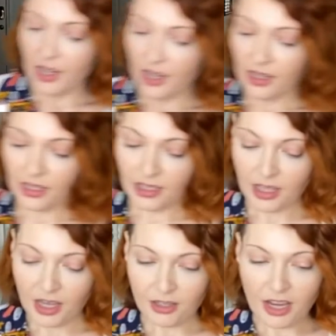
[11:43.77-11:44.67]
And then to the
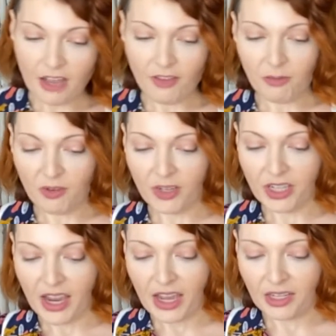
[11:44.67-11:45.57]
other half, I'm going to
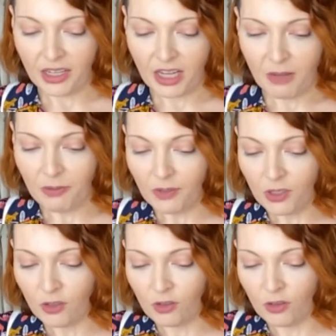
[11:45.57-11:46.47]
add a cup
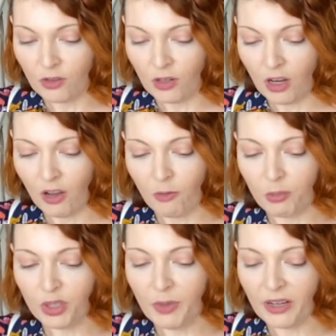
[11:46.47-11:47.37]
of
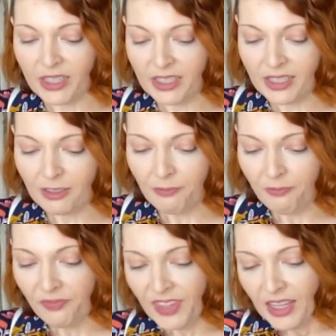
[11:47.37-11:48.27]
blueberries.
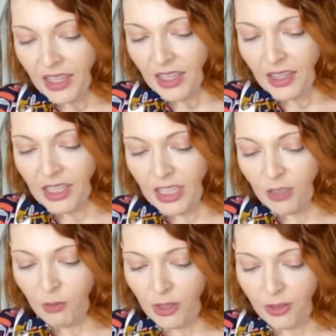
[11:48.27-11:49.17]

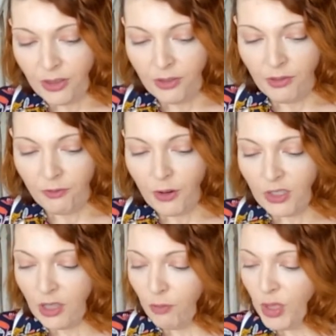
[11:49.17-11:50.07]
These were
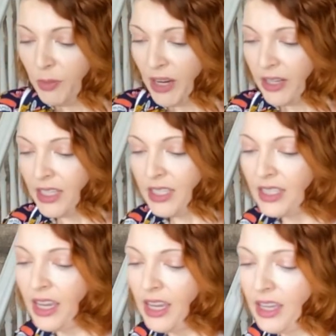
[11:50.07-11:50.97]
frozen blueberries
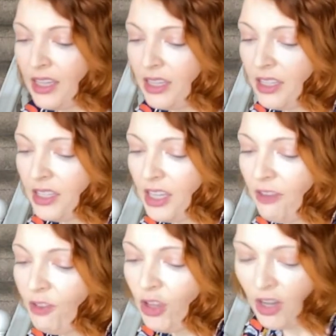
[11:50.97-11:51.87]
and
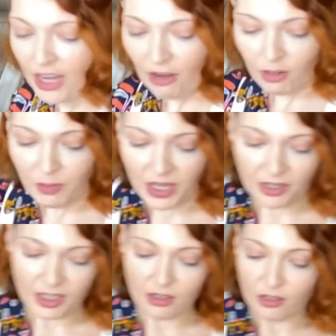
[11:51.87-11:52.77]
they've thawed out a bit,
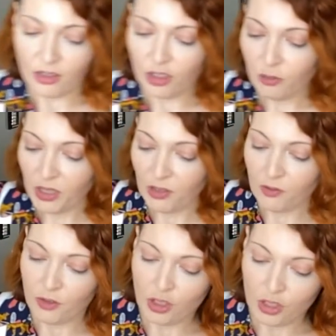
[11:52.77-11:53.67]
so there's a little bit of
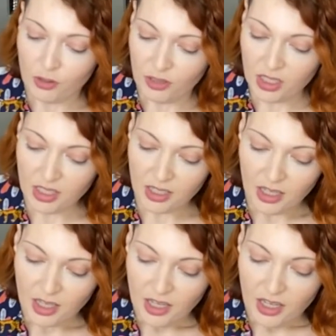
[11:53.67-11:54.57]
juice.
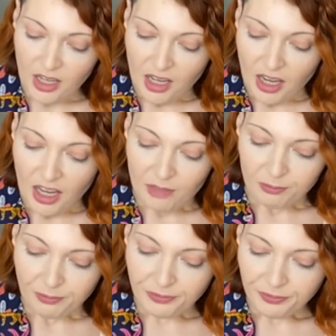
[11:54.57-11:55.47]
I